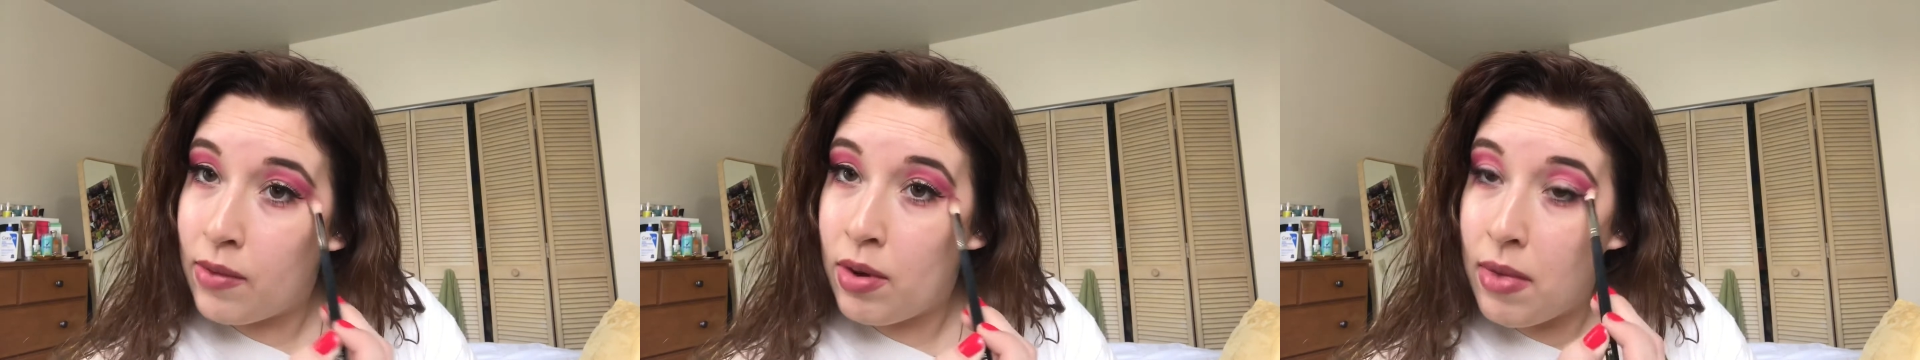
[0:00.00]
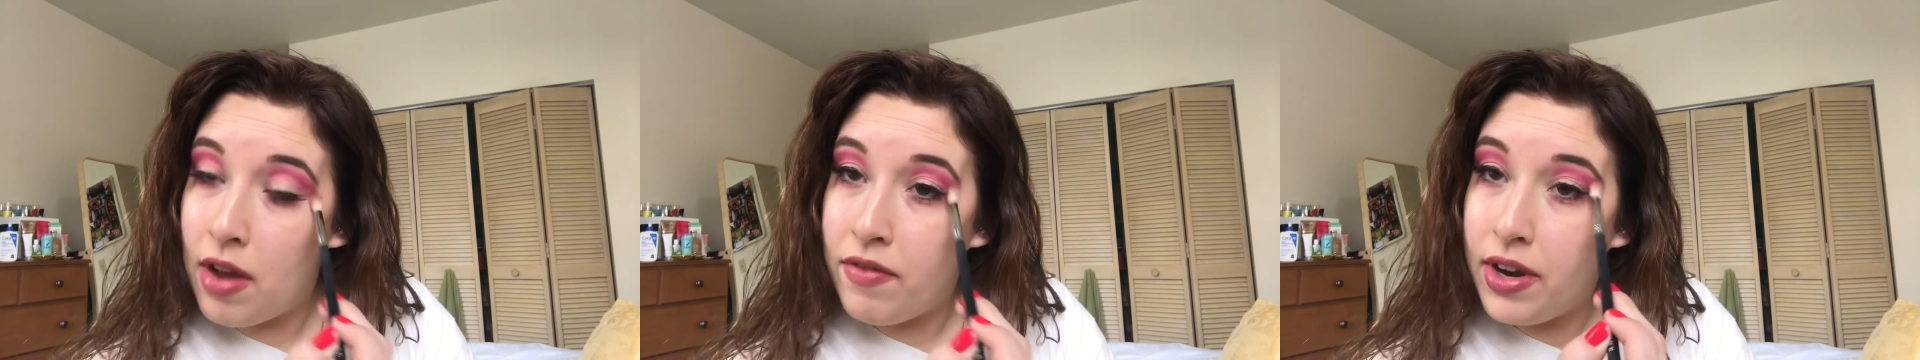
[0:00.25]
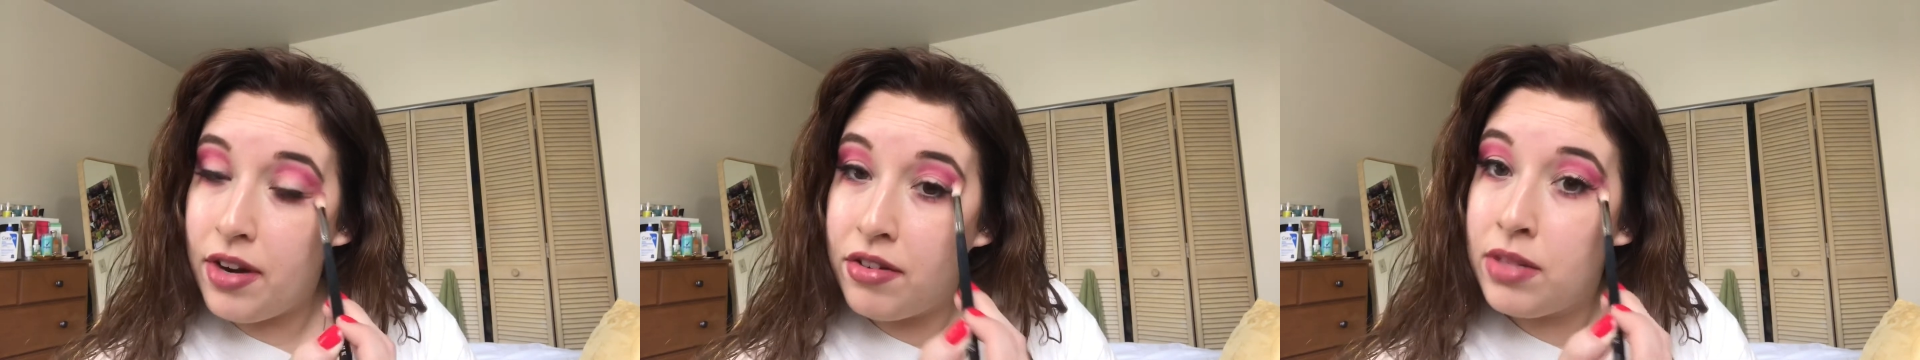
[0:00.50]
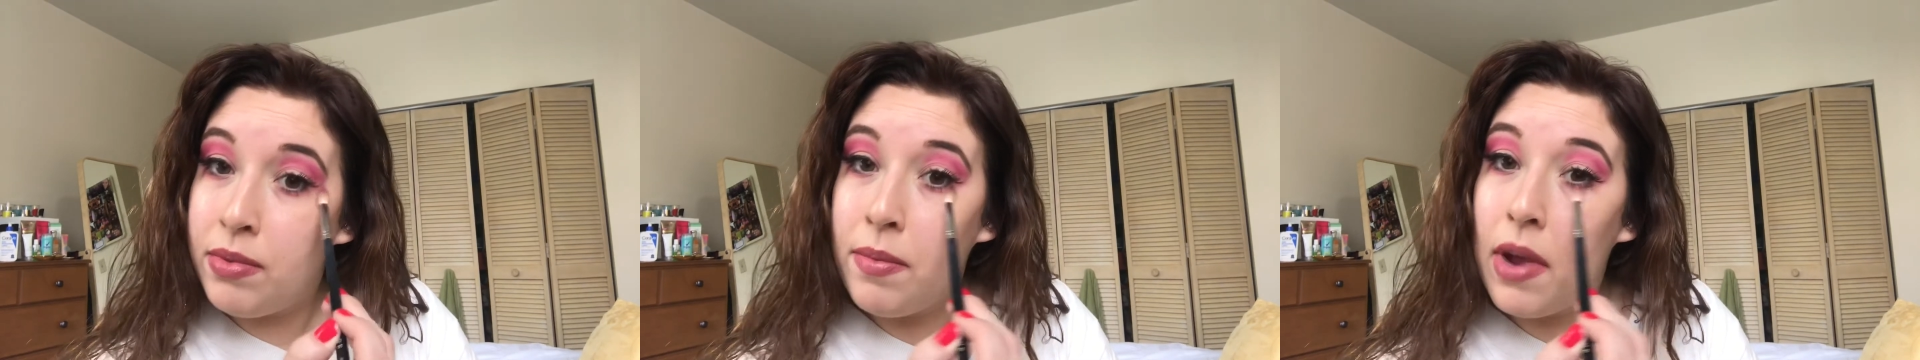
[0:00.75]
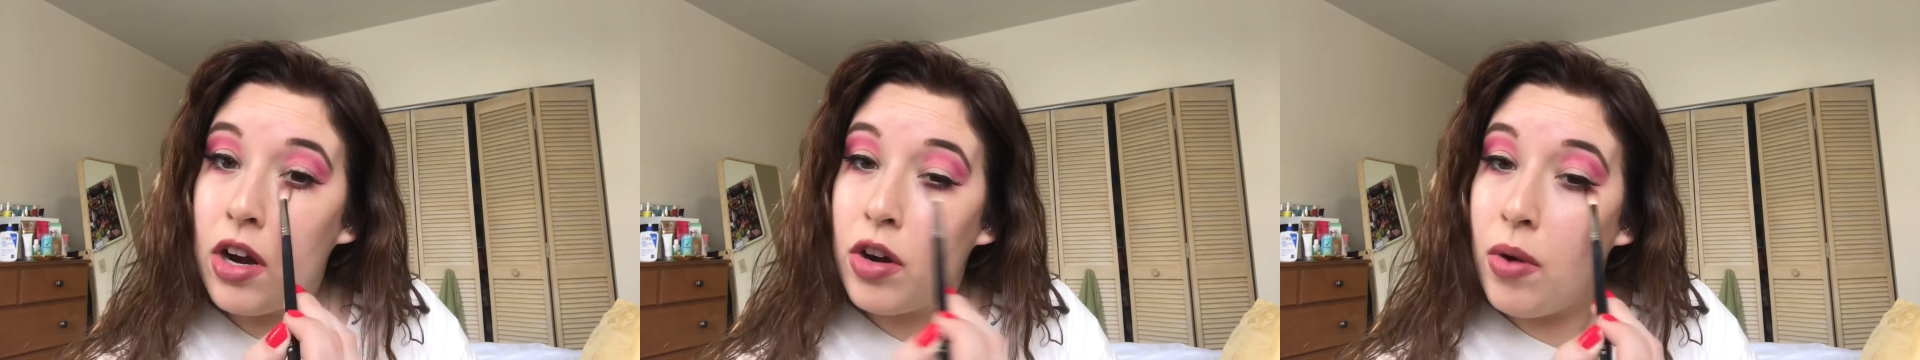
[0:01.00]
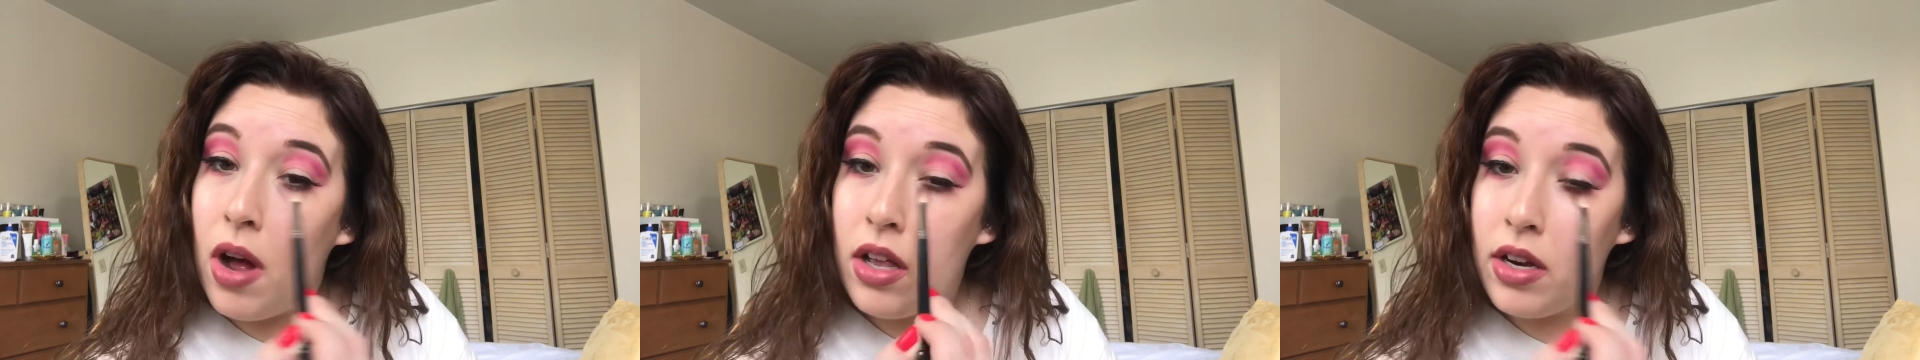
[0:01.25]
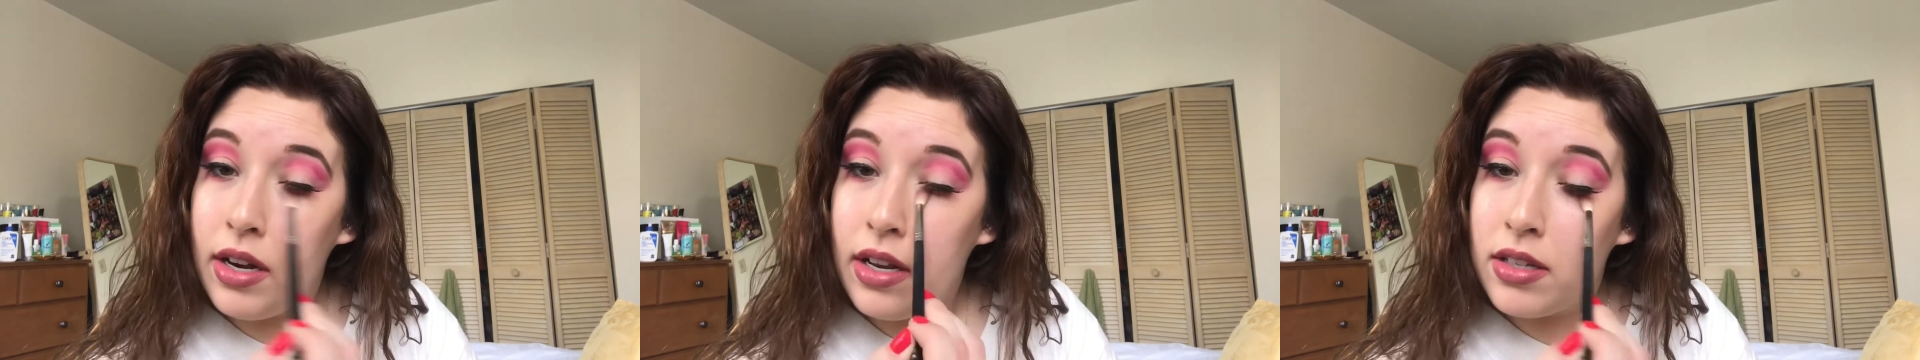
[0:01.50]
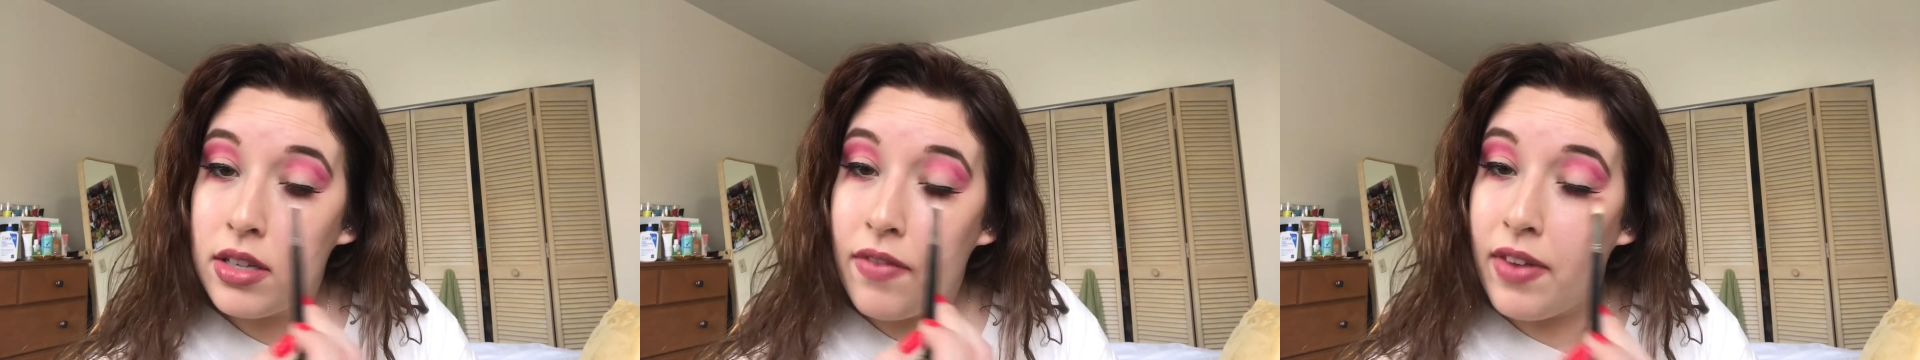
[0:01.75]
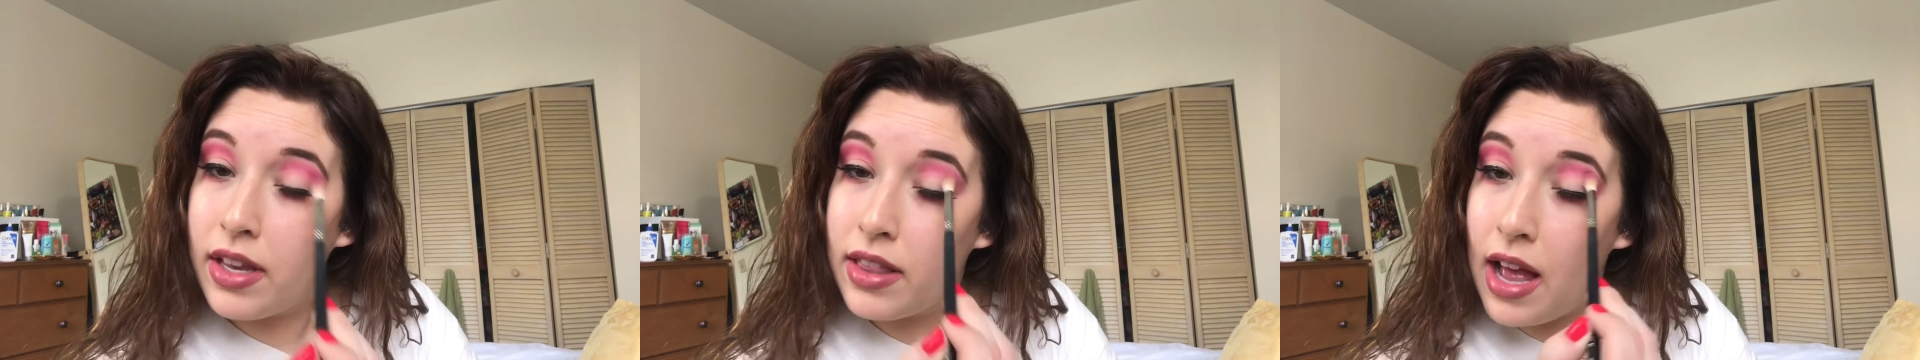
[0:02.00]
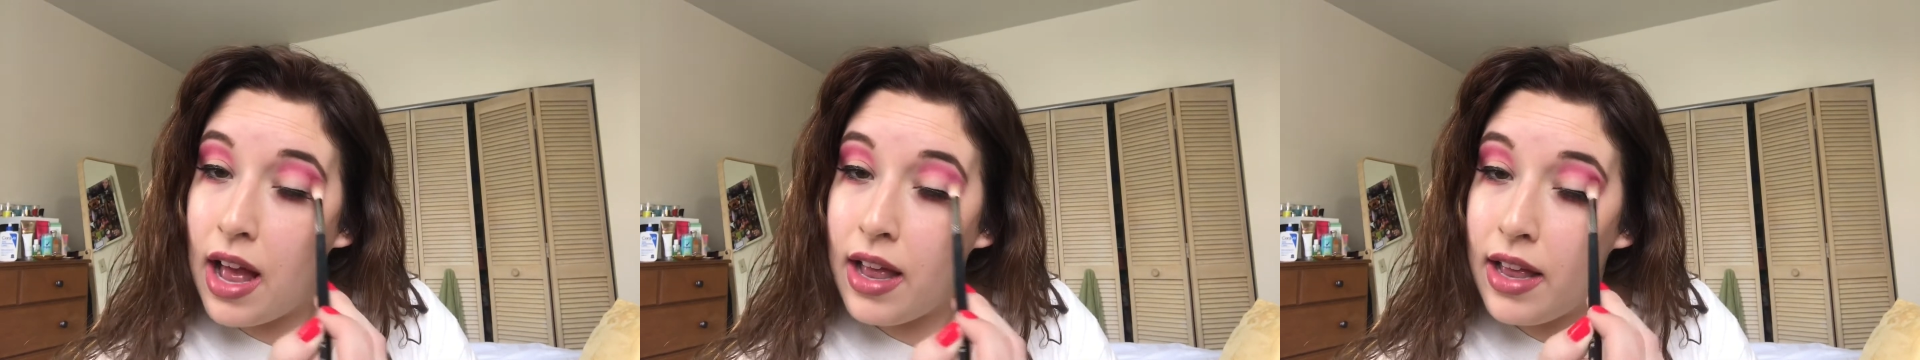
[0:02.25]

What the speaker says: I want my videos to be better quality and stuff like that.